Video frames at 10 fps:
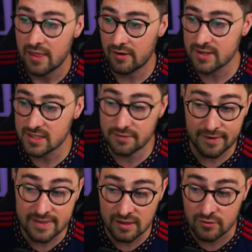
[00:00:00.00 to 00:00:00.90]
There is a
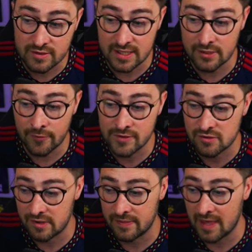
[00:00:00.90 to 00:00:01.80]
defending routine on the
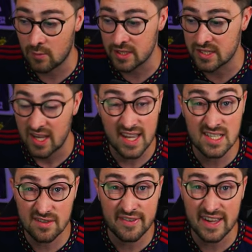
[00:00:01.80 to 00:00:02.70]
screen there, which is
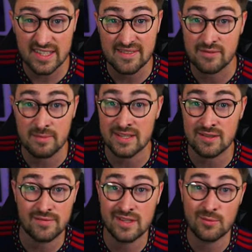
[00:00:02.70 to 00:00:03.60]
effective for me. So
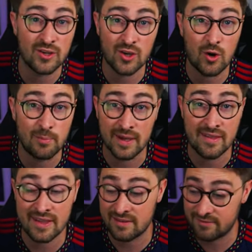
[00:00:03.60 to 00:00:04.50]
if you did want to copy it,
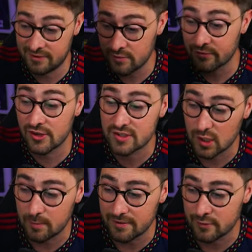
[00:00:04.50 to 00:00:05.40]
then feel free to
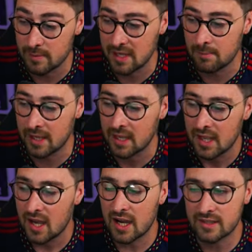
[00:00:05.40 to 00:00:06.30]
copy it from here. But
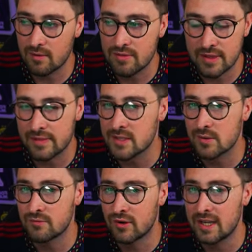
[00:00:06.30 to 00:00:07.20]
I don't think this
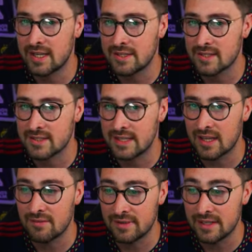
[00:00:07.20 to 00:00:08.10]
one really does need a
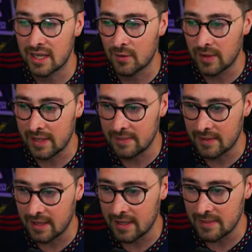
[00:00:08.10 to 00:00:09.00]
video in
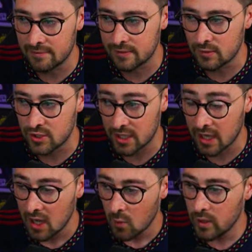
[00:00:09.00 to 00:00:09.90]
the future.
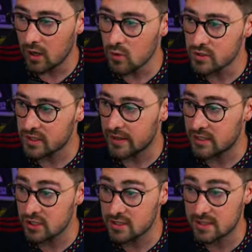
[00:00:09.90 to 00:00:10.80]
We are also,
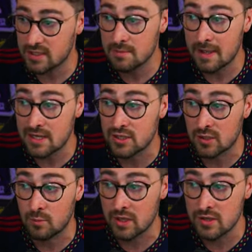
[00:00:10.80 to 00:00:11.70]
just to mention,
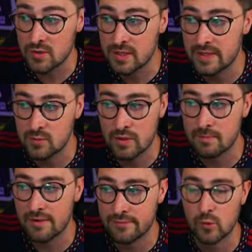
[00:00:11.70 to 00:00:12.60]
we are using this with
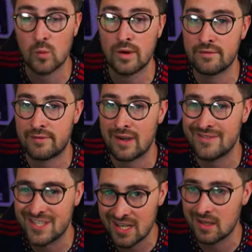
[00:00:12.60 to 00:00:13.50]
my
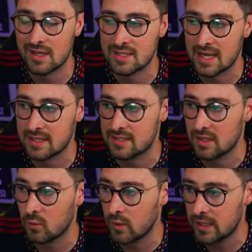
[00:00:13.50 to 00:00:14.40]
4-1-5 Jinga tactic,
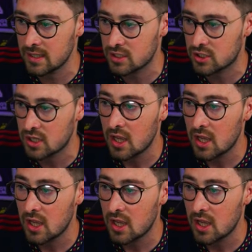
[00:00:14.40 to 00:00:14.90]
which